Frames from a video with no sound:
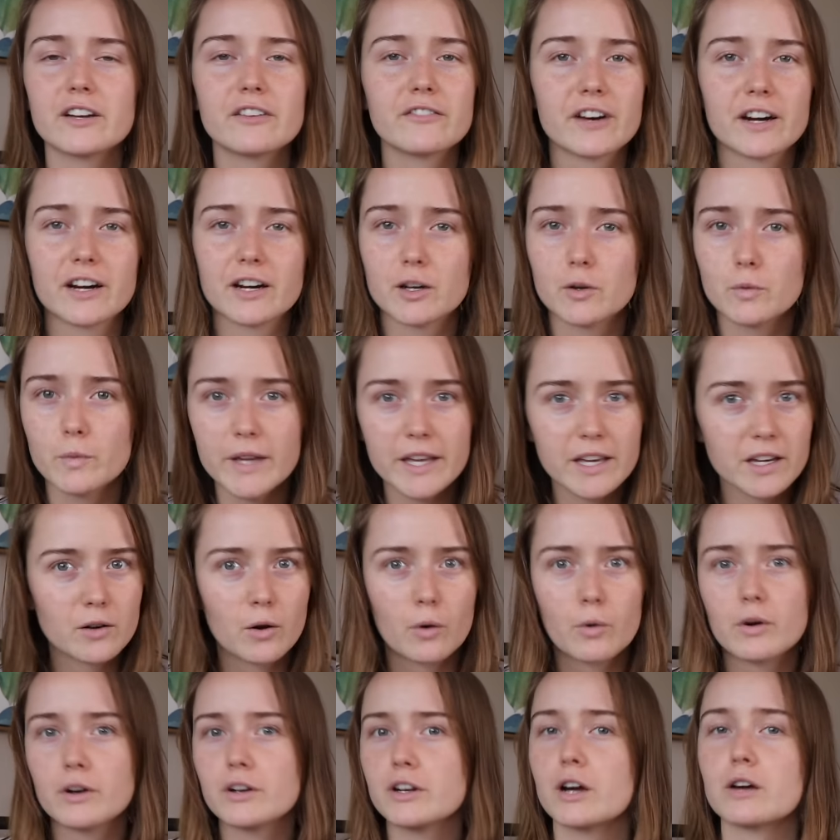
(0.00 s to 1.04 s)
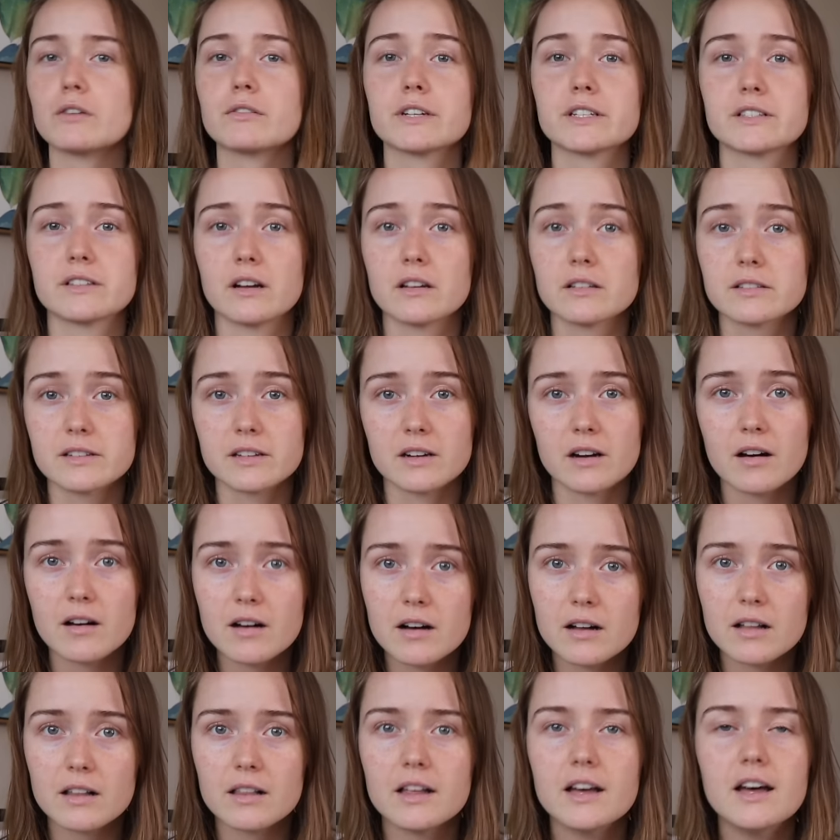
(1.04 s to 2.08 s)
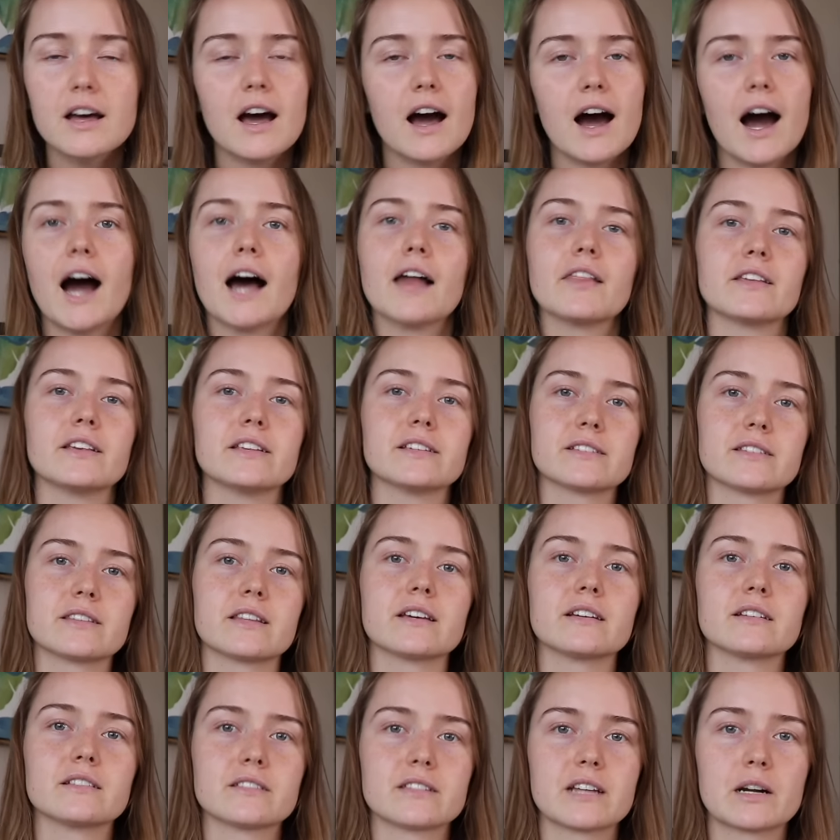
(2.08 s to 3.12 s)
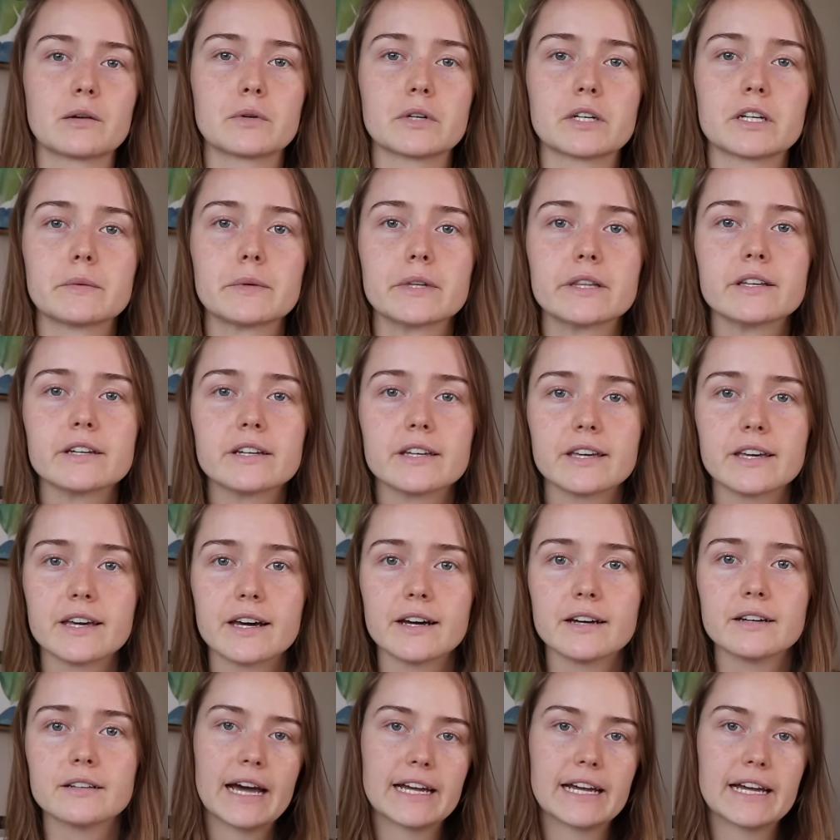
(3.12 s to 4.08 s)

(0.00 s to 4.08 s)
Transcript: very weak or no results at all on these things that we're going to be looking at.